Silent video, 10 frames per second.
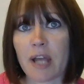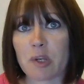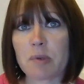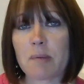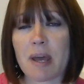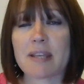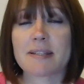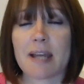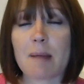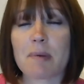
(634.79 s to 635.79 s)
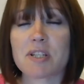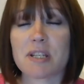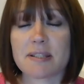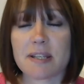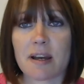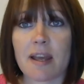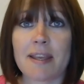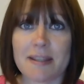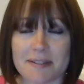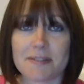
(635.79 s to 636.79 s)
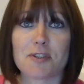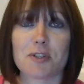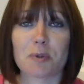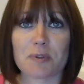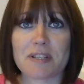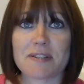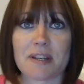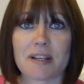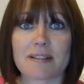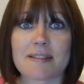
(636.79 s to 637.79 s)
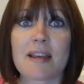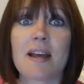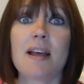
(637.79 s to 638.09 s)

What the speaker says: and you'll be amazed at how much easier it is to do all these things.